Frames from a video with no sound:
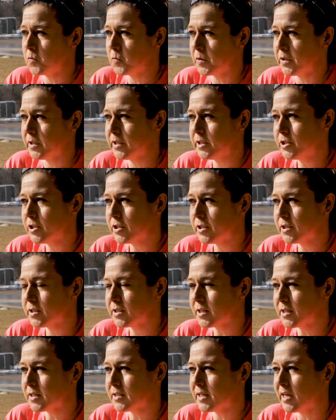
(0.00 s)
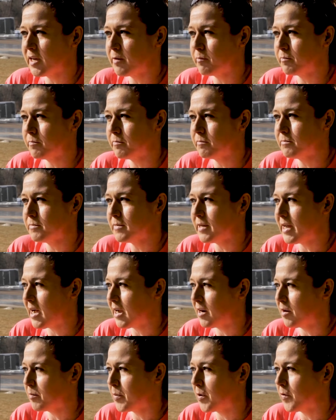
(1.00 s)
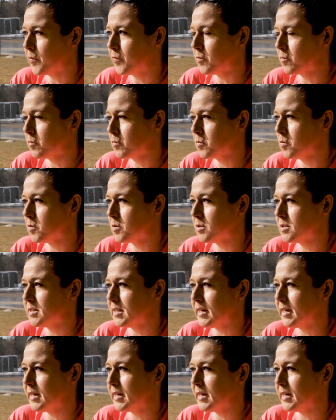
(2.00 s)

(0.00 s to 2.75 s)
religion is because I'm not about the rules,